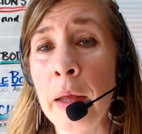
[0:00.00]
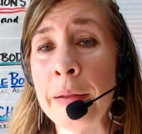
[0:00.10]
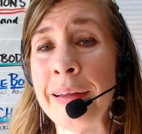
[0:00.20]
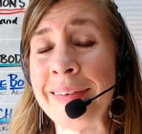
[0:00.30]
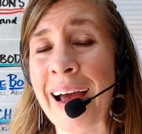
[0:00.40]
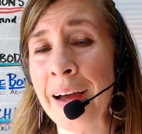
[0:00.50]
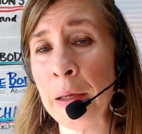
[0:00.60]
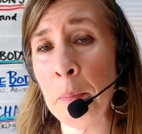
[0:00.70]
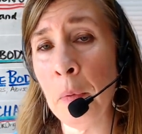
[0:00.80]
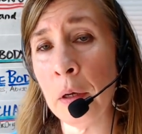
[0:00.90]
the
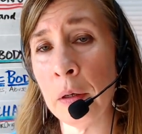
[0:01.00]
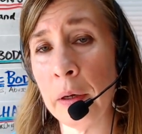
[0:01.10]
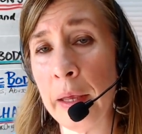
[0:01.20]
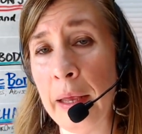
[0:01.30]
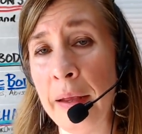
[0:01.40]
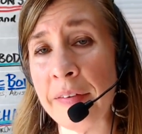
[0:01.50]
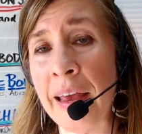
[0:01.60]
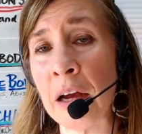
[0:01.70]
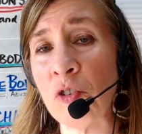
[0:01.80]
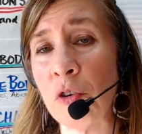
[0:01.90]
time is
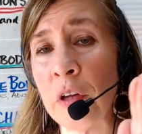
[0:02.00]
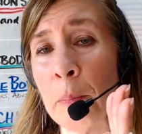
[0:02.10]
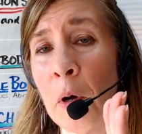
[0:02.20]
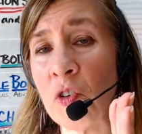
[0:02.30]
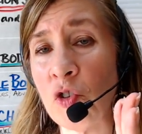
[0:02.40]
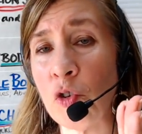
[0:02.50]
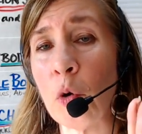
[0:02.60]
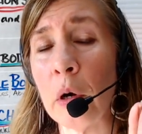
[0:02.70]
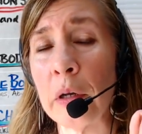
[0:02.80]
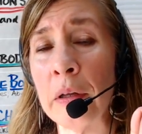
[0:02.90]
actually much
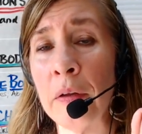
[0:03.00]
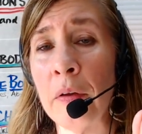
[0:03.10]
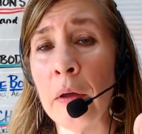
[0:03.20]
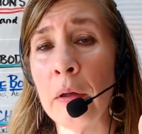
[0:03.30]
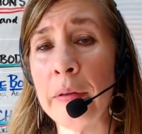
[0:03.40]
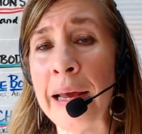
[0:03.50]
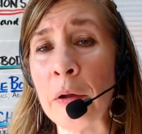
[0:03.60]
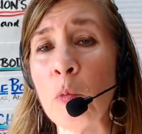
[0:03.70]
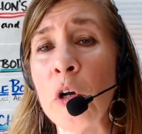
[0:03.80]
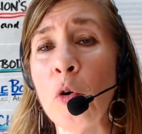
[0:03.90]
shortened that
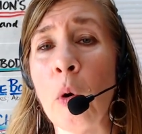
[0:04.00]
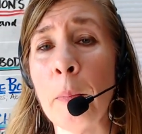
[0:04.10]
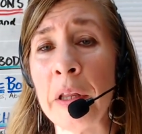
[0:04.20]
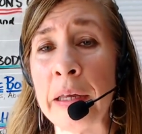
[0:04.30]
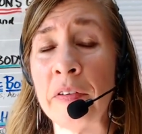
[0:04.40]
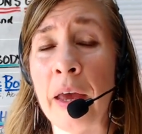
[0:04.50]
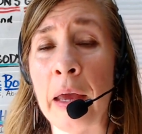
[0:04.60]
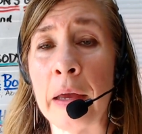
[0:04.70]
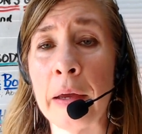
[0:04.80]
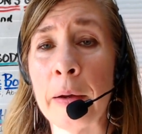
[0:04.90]
it would normally take.